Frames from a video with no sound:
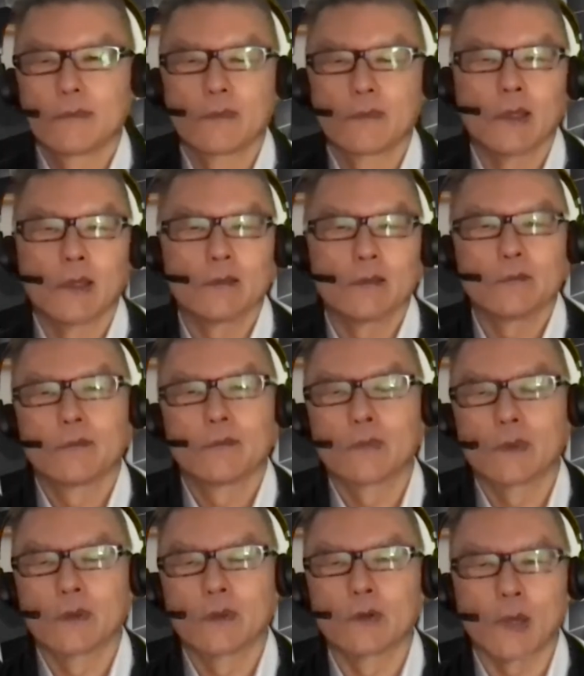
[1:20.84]
yeah.
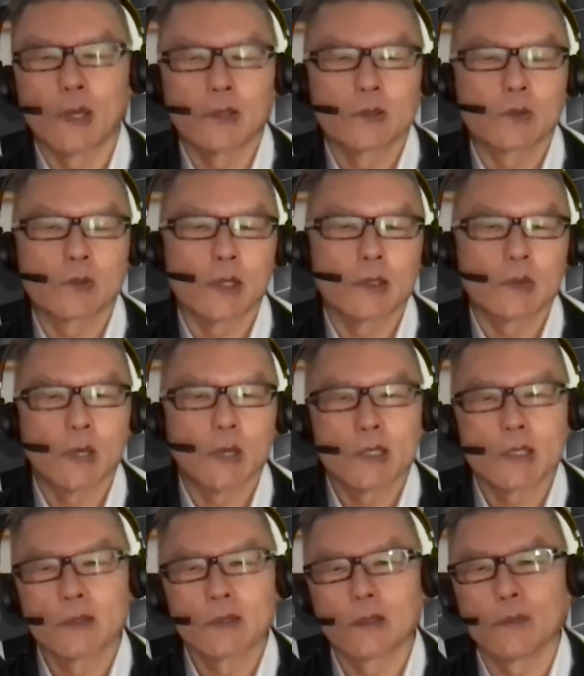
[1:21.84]
Great
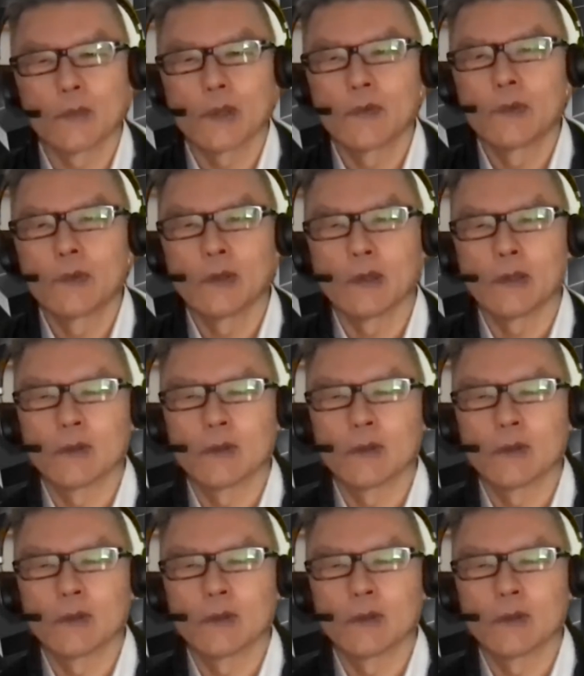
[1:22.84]
question, Matthew.